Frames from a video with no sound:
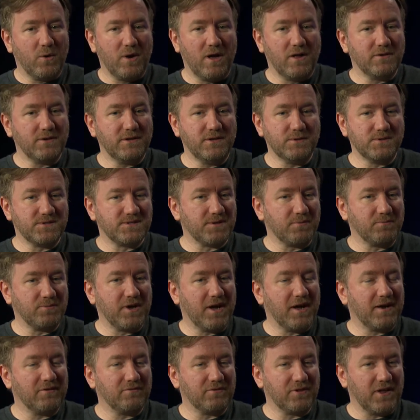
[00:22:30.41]
I'll use some
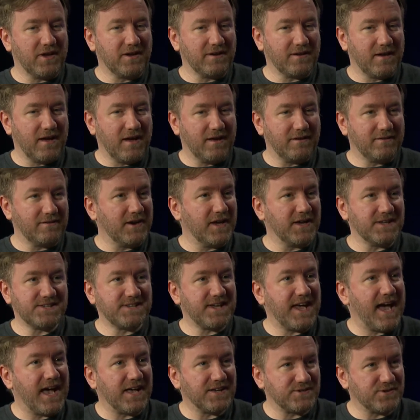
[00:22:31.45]
kind of like a
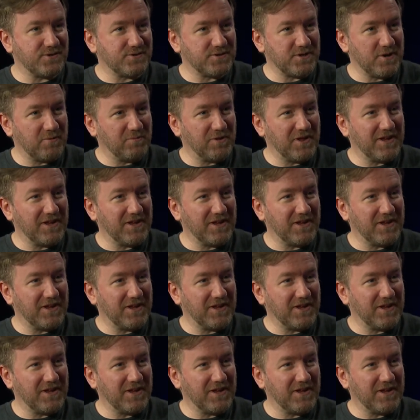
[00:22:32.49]
Nicecast or something.